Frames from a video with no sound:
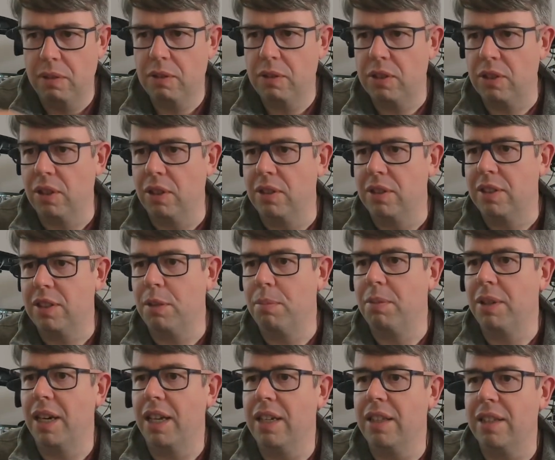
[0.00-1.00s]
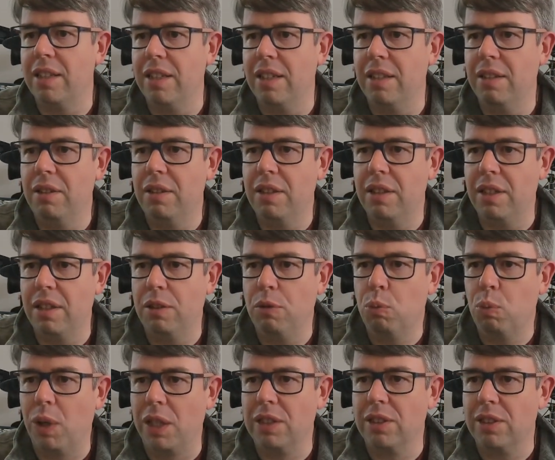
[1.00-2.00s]
to simulate the
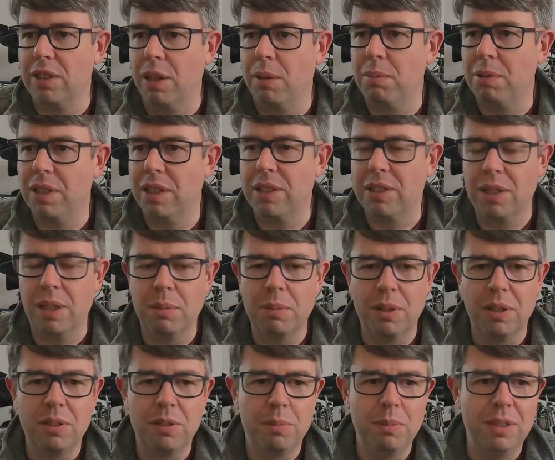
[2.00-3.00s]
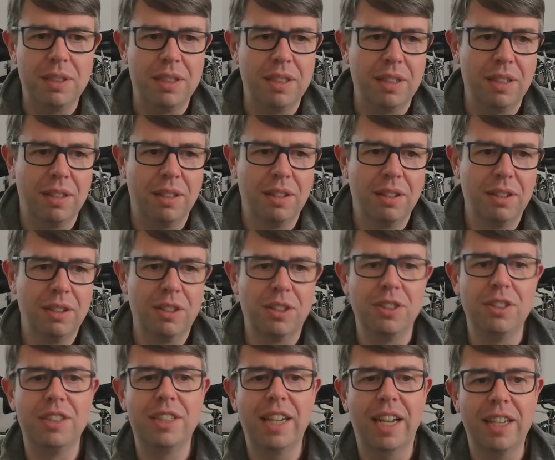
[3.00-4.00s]
one sample at a time goes missing
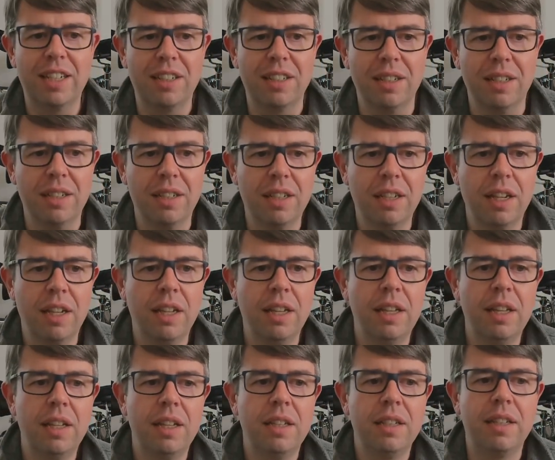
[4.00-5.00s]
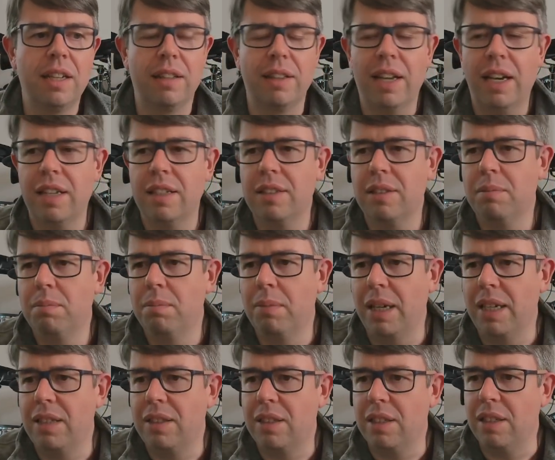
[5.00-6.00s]
conjecture. Now that
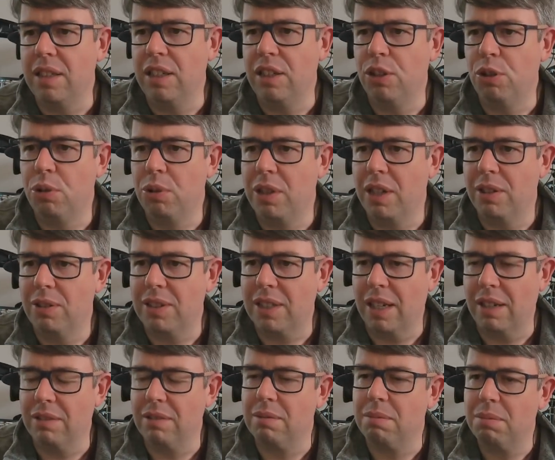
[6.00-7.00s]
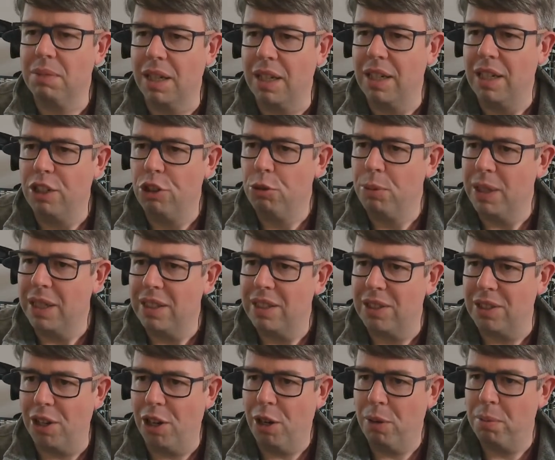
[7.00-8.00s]
made the audio sound a little bit
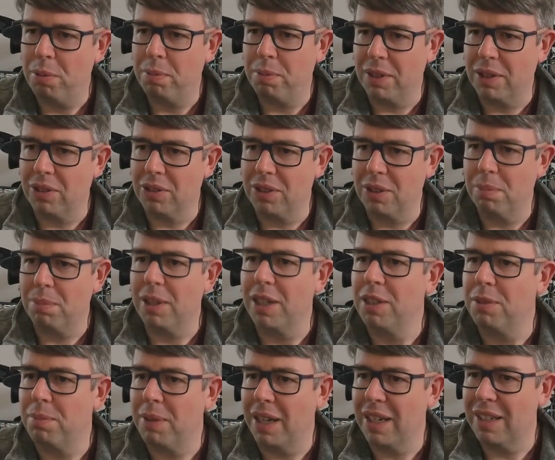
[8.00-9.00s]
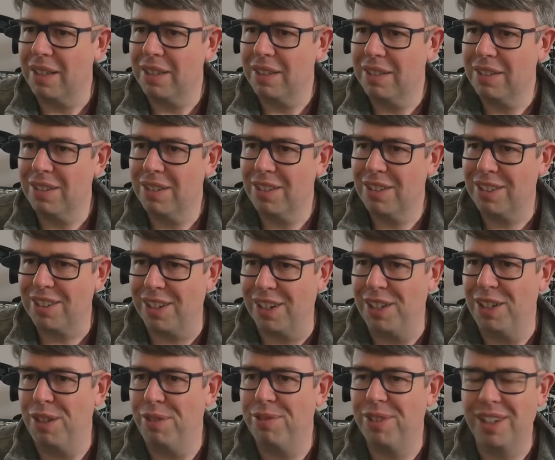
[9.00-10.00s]
sharp because it plays back
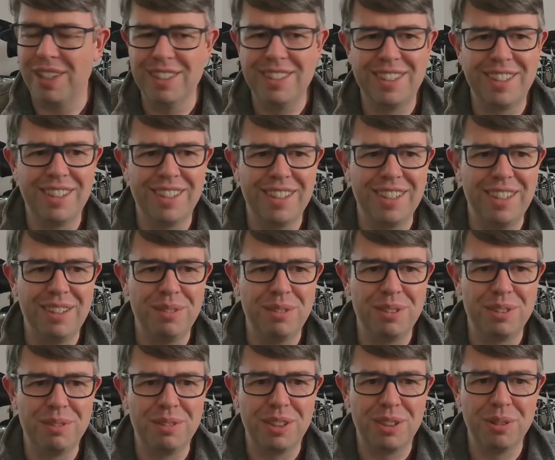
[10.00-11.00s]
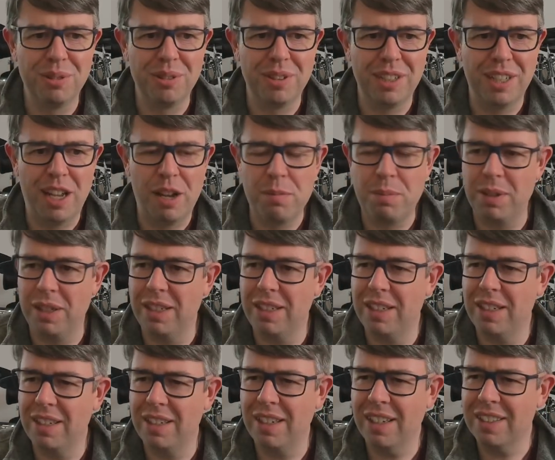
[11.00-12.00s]
slightly faster than it was recorded at, but it
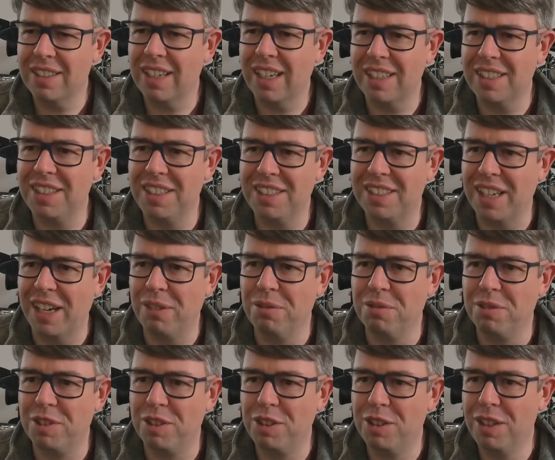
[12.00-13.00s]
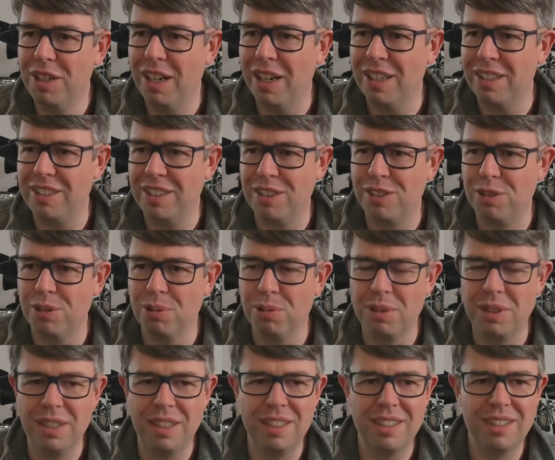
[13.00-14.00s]
doesn't actually sound
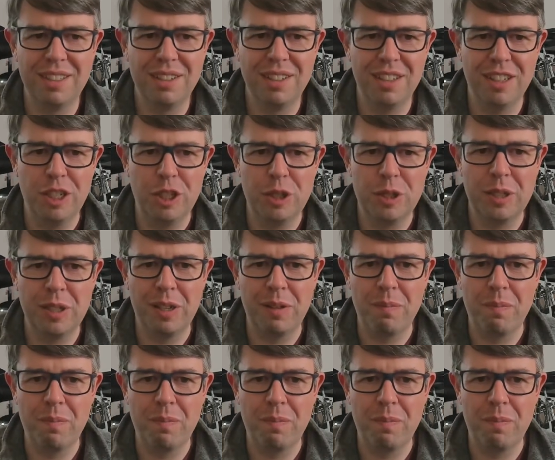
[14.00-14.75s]
distorted. It's